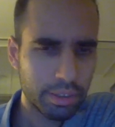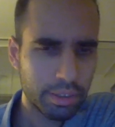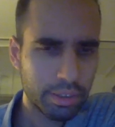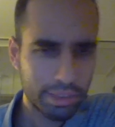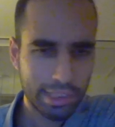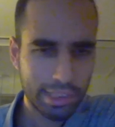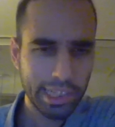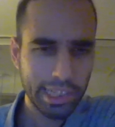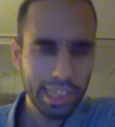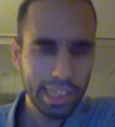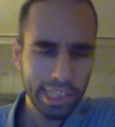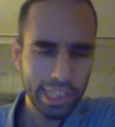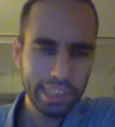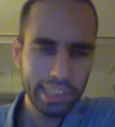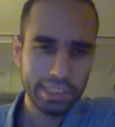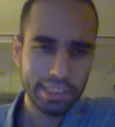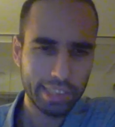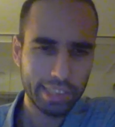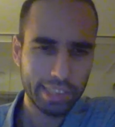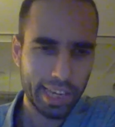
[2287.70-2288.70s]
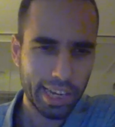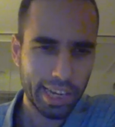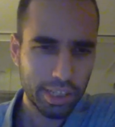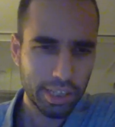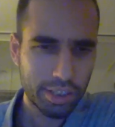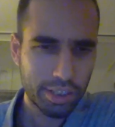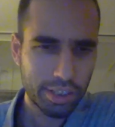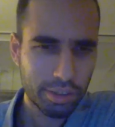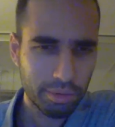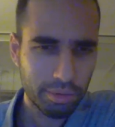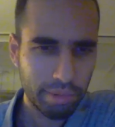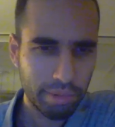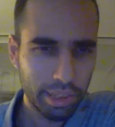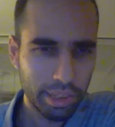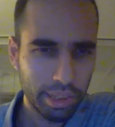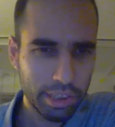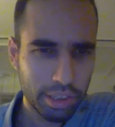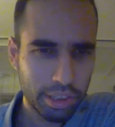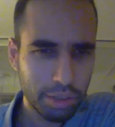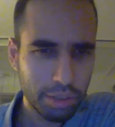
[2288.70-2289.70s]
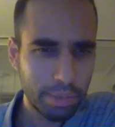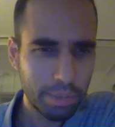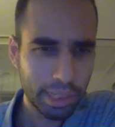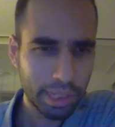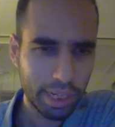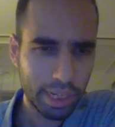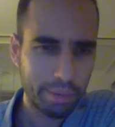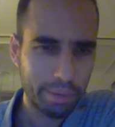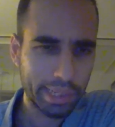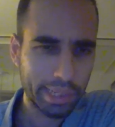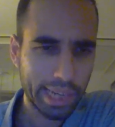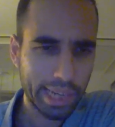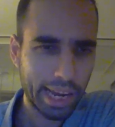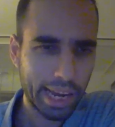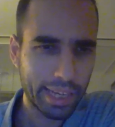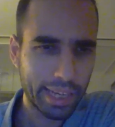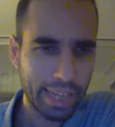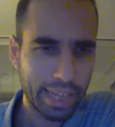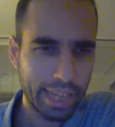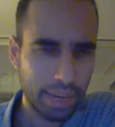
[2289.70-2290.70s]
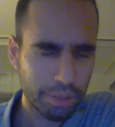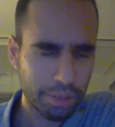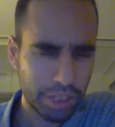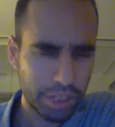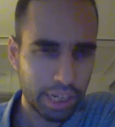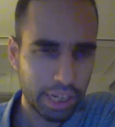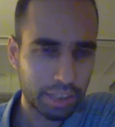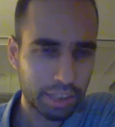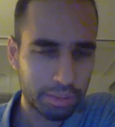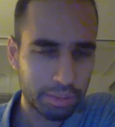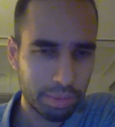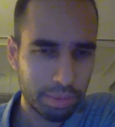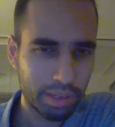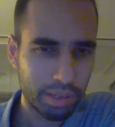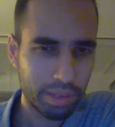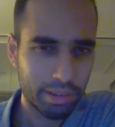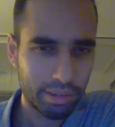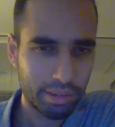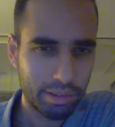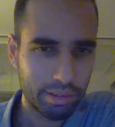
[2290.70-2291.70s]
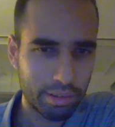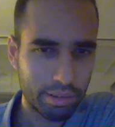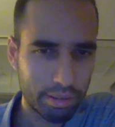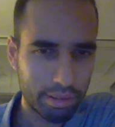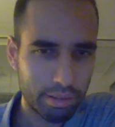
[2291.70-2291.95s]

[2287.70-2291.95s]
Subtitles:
Jeez, Ash, when did you become a goddamn Shakespeare?